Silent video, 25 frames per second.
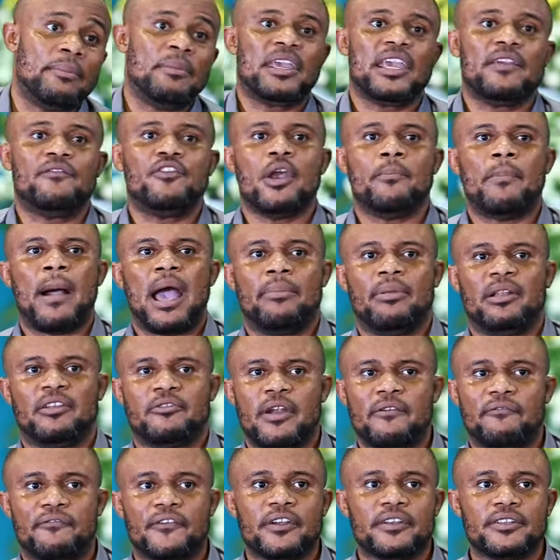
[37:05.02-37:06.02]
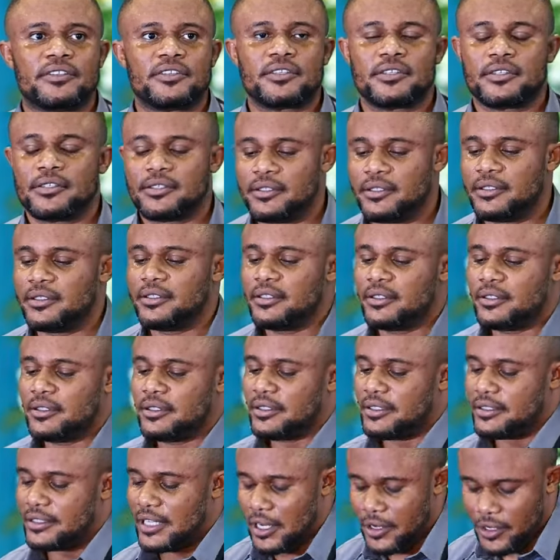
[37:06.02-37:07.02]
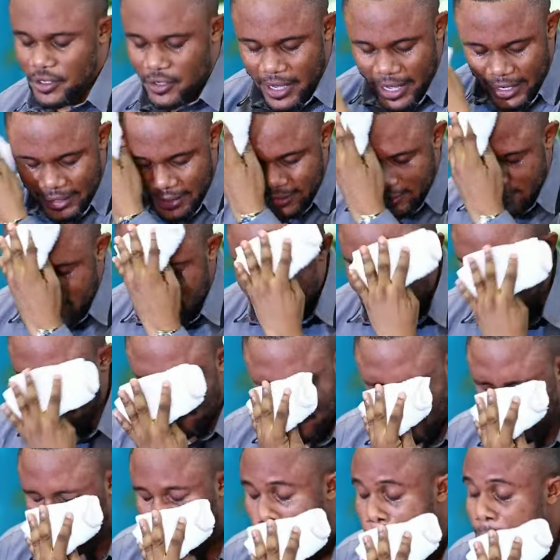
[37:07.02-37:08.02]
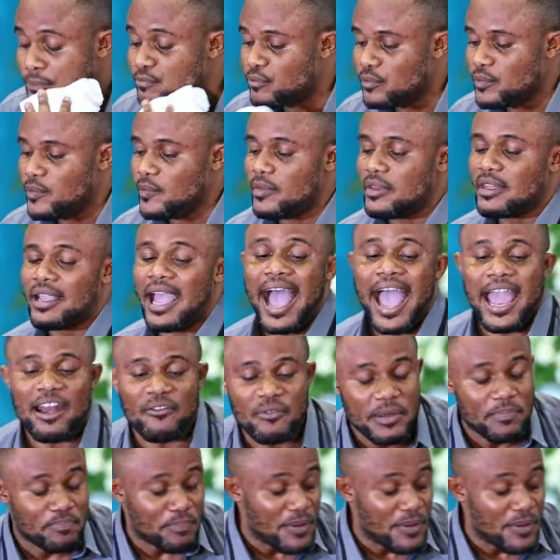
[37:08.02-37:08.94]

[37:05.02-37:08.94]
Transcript: Let me give you a Bible reference, then you get it. I